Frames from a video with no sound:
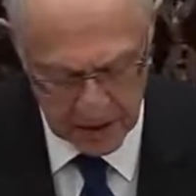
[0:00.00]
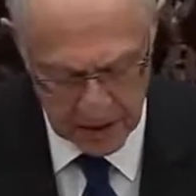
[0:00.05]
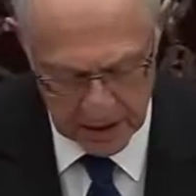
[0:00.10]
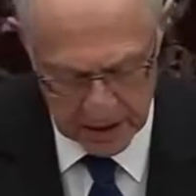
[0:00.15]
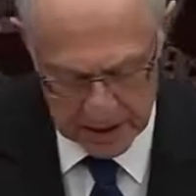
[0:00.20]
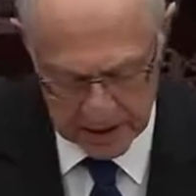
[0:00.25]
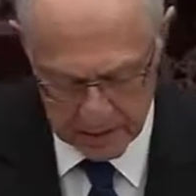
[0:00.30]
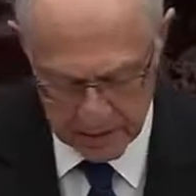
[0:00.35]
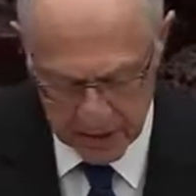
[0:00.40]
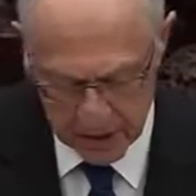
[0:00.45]

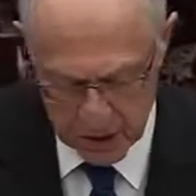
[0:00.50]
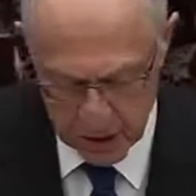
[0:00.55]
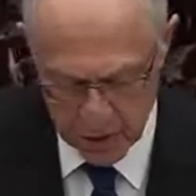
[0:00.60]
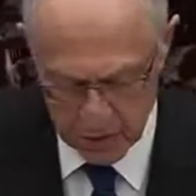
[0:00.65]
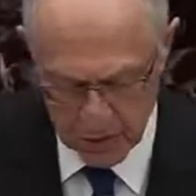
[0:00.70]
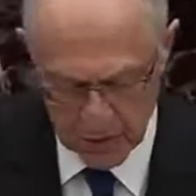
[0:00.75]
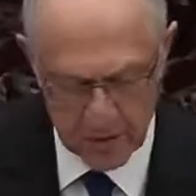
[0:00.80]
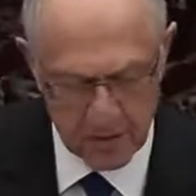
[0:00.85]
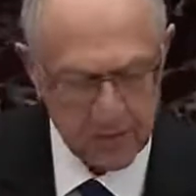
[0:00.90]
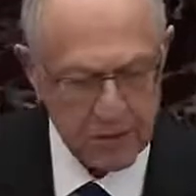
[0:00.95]
an
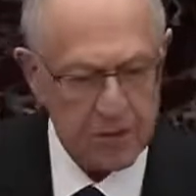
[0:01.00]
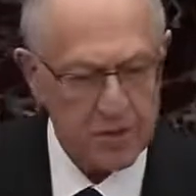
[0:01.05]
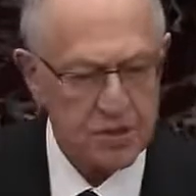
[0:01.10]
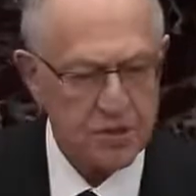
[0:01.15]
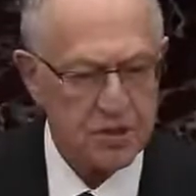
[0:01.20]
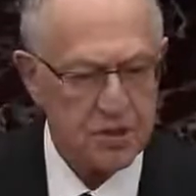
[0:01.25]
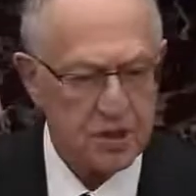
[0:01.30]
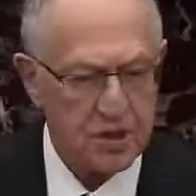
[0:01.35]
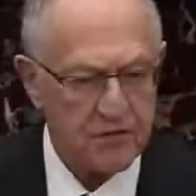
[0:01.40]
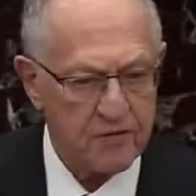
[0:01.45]
impeachable
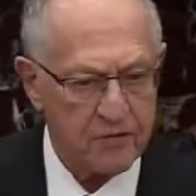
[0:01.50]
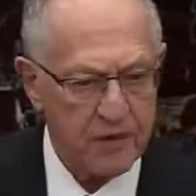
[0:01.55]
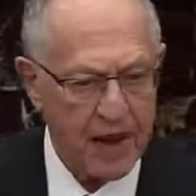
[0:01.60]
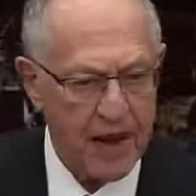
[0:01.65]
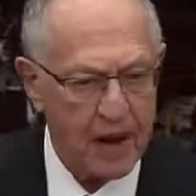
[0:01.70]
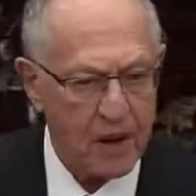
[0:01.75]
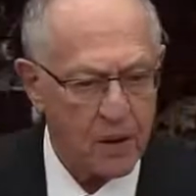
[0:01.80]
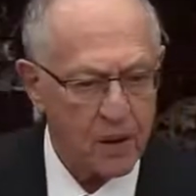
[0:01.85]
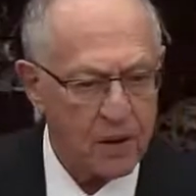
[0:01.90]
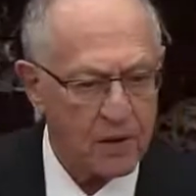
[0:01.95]
abuse of
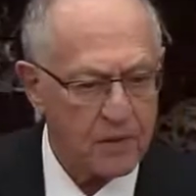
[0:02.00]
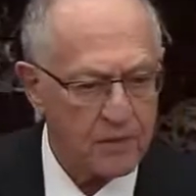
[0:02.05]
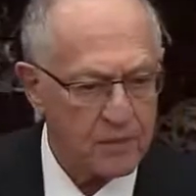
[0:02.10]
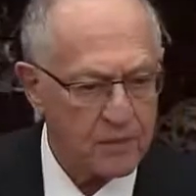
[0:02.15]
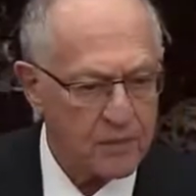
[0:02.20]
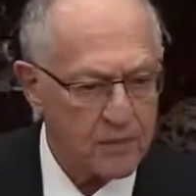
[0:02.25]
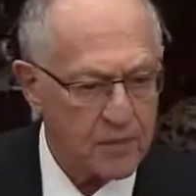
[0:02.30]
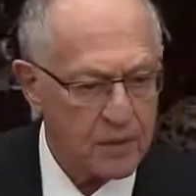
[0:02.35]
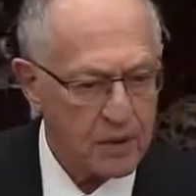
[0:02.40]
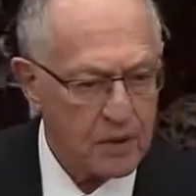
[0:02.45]
power.
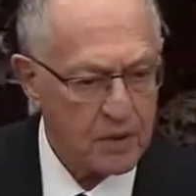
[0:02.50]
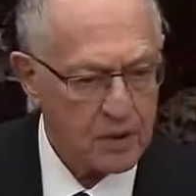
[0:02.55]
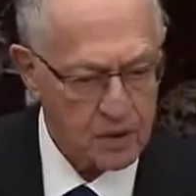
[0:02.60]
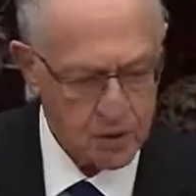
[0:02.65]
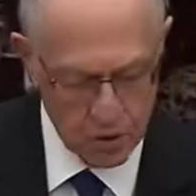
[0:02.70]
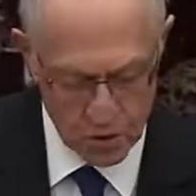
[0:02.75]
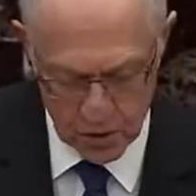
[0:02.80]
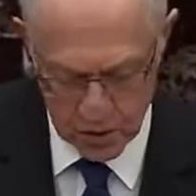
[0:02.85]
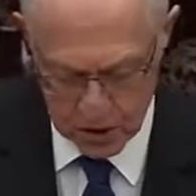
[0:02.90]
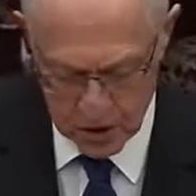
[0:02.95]

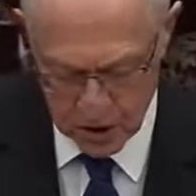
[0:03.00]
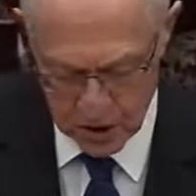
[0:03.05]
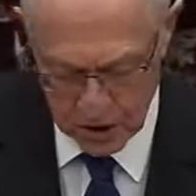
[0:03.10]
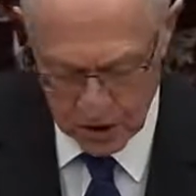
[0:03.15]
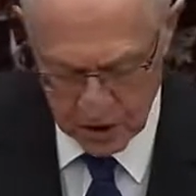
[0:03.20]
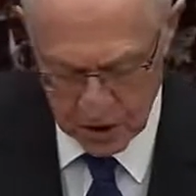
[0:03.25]
George